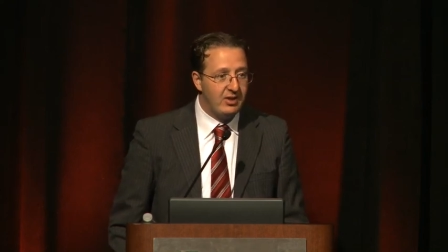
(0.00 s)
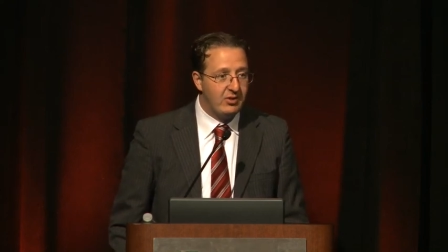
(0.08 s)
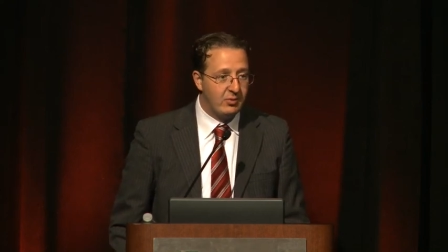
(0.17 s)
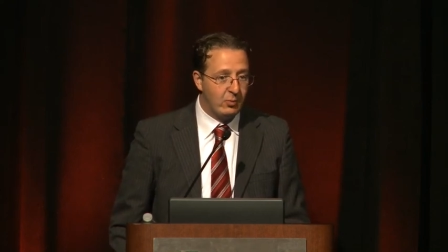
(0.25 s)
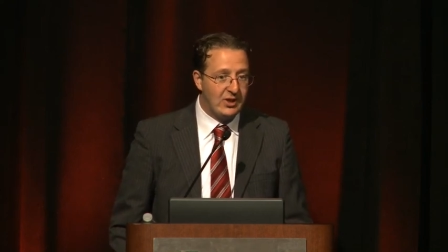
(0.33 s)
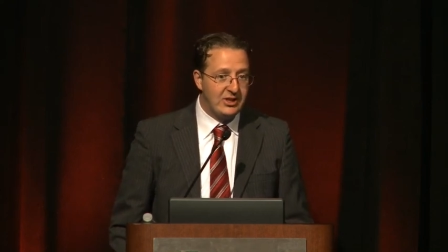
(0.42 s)
You
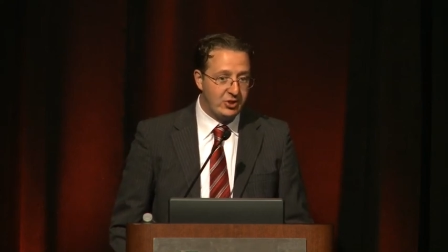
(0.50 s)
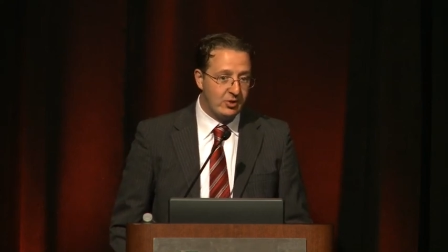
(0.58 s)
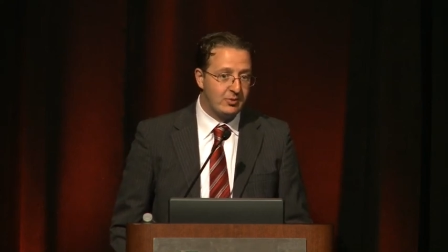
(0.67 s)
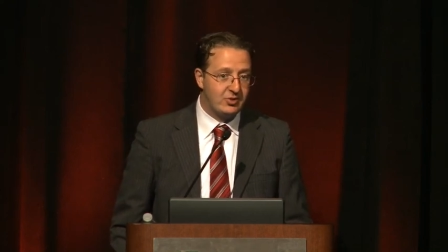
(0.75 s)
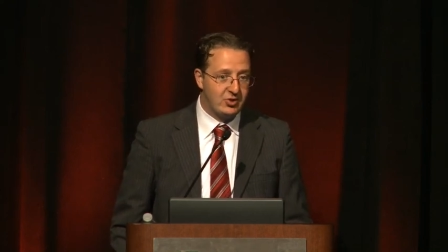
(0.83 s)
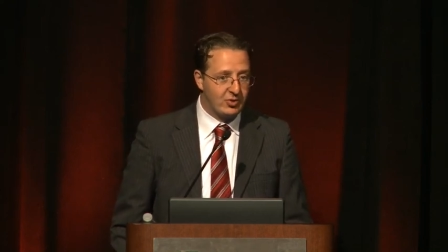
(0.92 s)
could
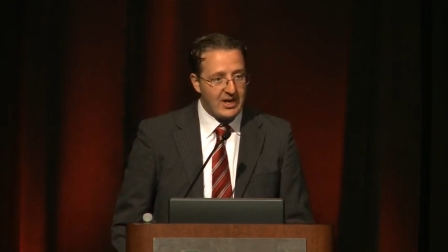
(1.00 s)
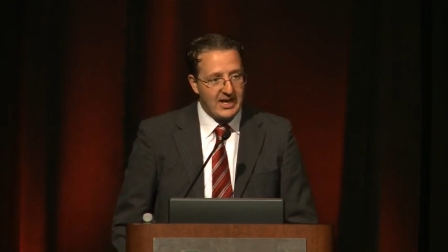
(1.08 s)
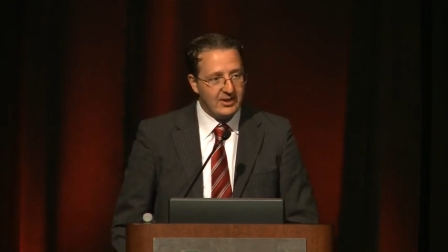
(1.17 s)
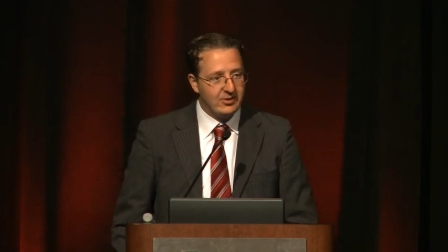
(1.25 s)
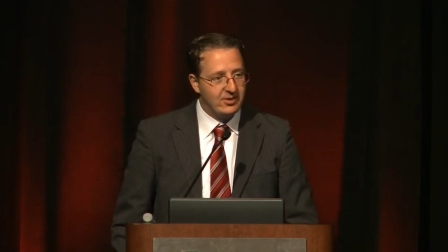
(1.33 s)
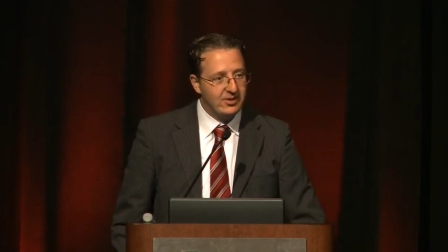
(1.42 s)
ratio
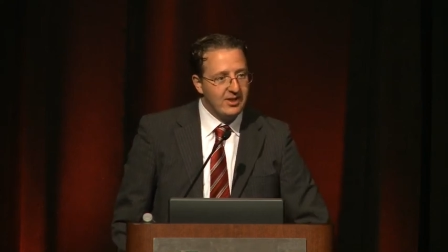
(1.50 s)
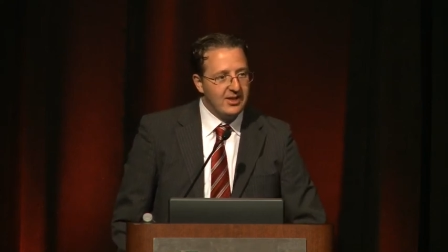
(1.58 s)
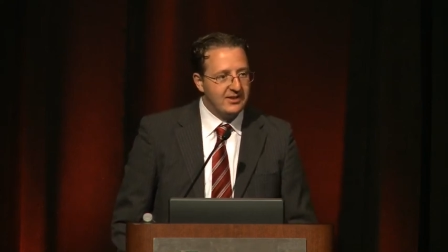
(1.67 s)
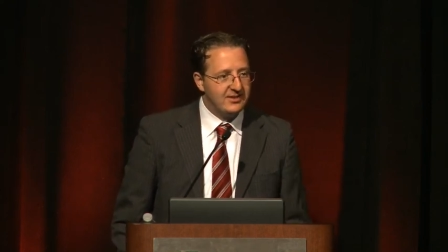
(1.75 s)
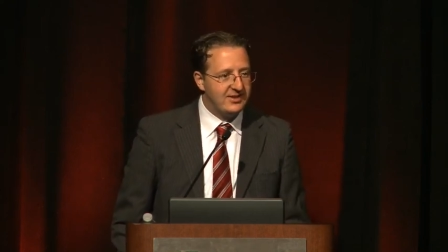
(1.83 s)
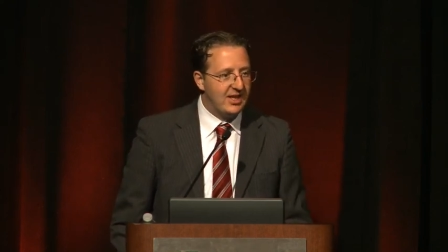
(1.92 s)
strangle
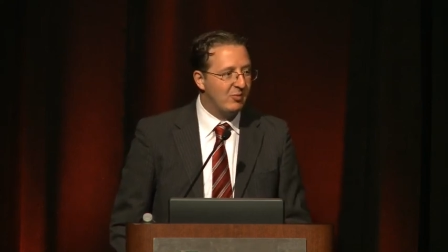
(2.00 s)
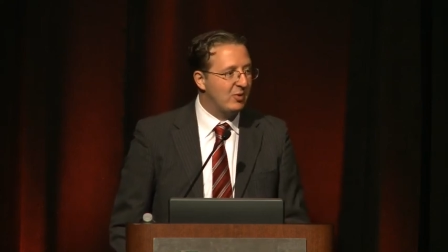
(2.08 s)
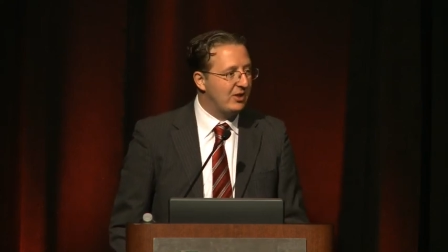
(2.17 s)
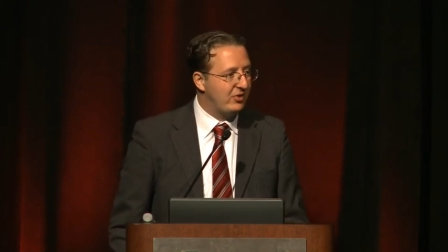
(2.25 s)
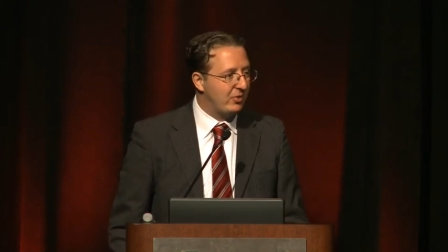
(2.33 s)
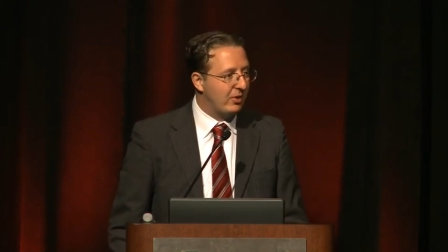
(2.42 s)
the same
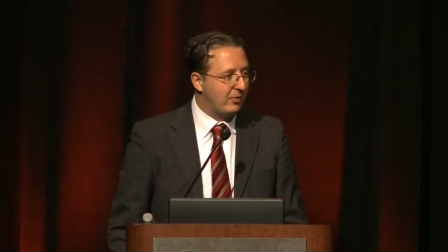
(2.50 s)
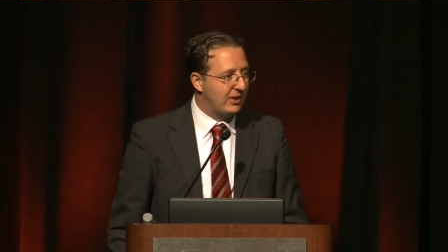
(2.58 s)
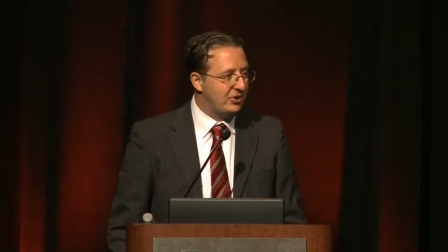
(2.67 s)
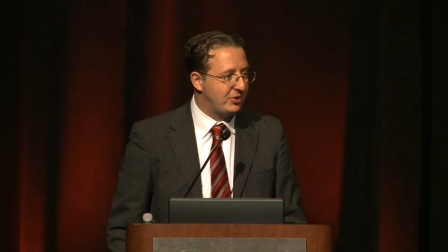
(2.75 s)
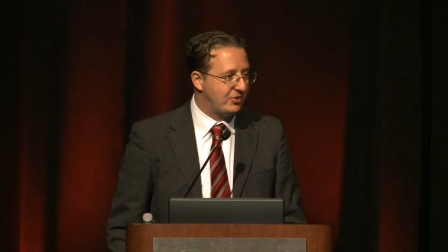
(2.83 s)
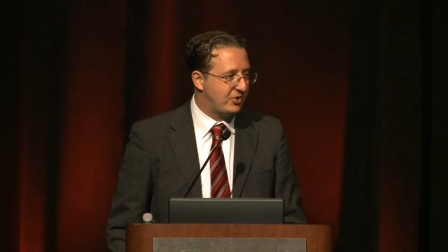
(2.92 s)
way you do a
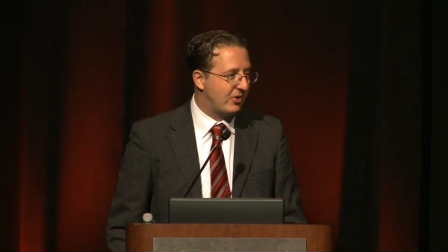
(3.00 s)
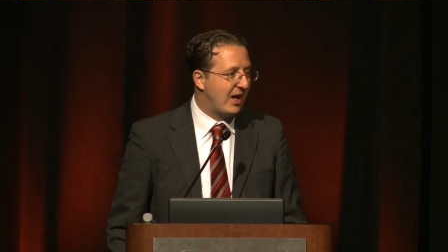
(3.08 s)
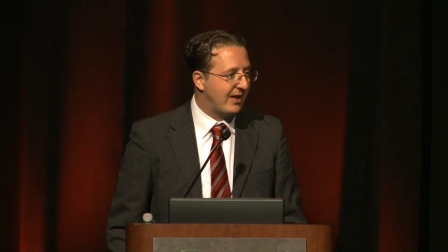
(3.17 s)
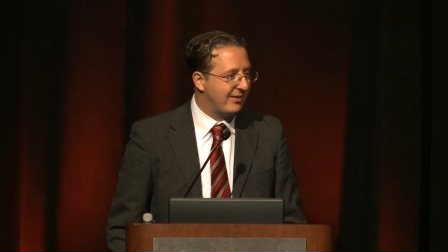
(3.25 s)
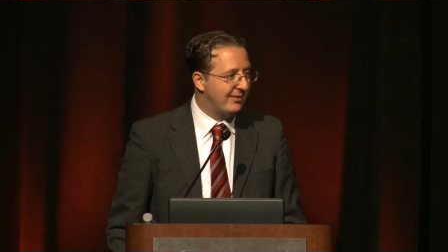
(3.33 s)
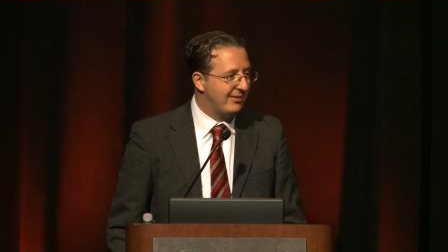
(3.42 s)
ratio
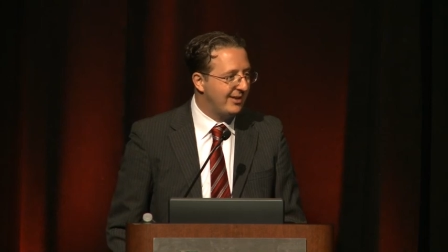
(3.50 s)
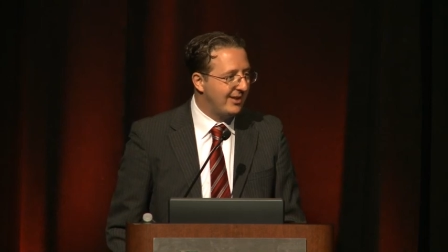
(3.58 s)
straddle.